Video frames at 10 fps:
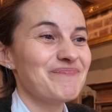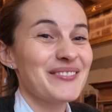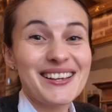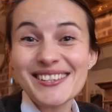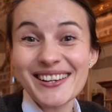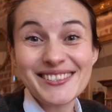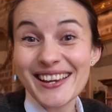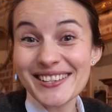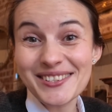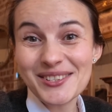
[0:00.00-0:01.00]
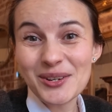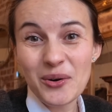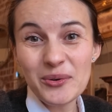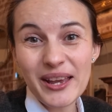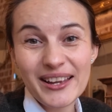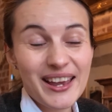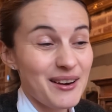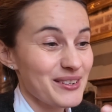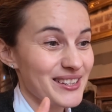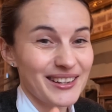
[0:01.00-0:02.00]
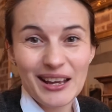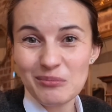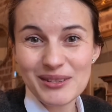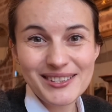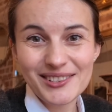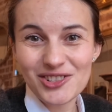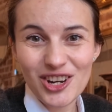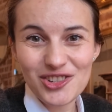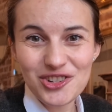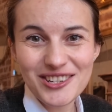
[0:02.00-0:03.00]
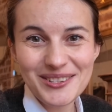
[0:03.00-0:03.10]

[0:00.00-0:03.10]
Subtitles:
Nothing is set in stone and everything can be still changed.